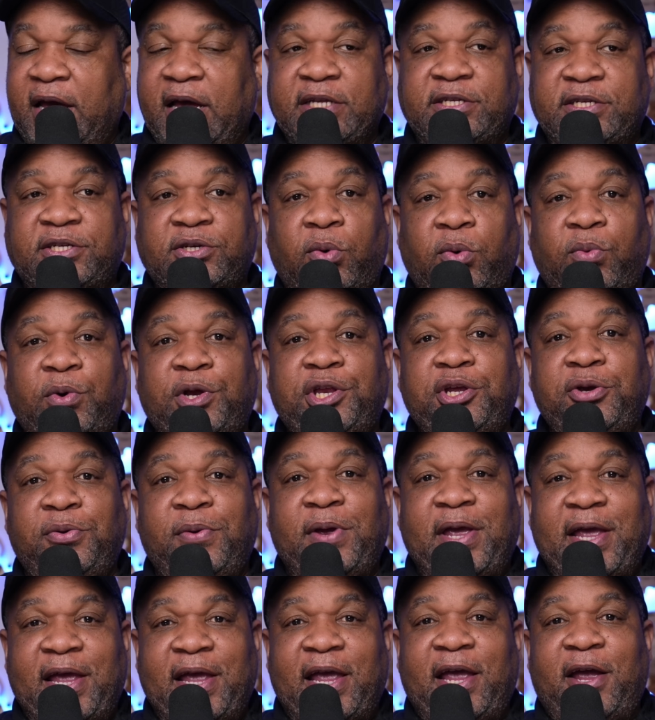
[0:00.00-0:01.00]
And so when you
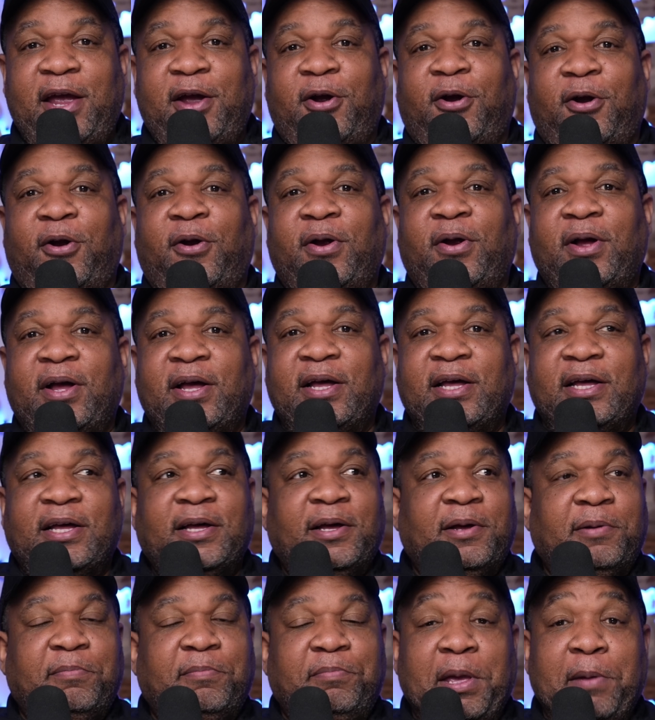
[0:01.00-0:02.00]
hear
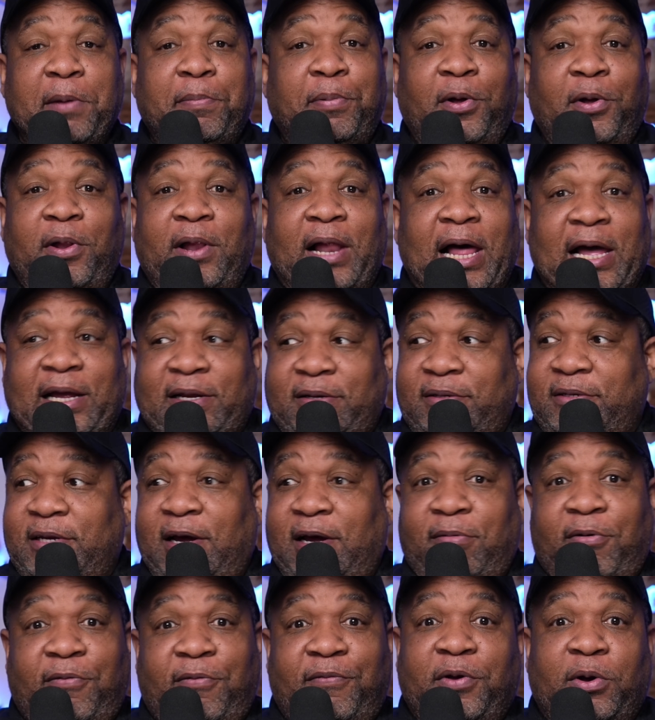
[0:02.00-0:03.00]
people like
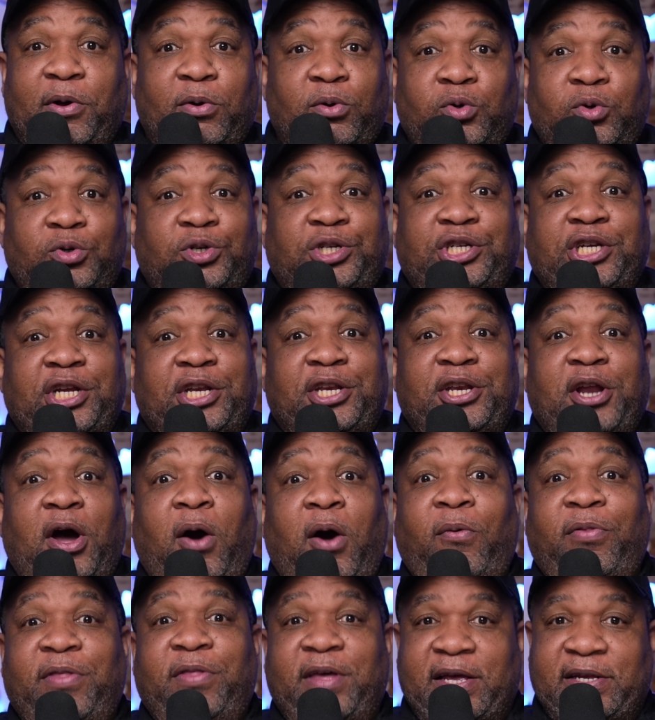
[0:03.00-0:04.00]
Tuberville, who should
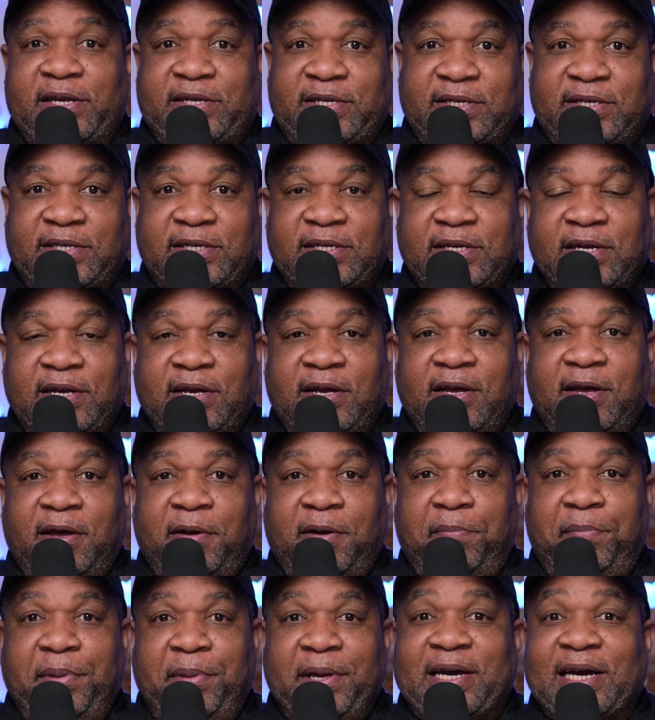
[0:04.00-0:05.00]
know this
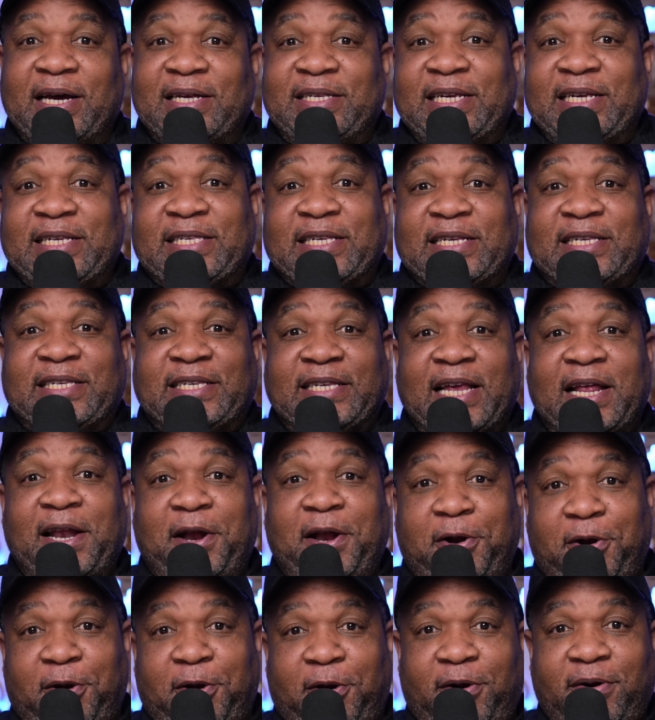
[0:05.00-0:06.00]
because he's a
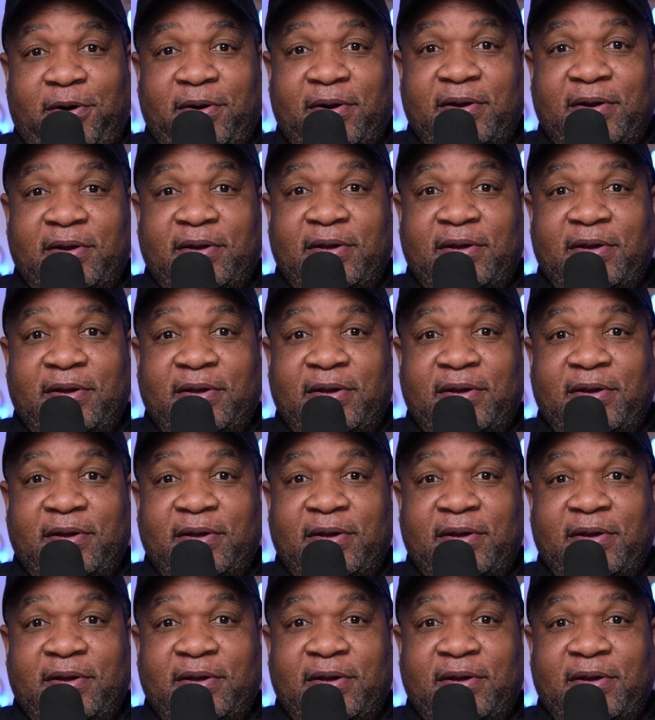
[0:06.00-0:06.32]
senator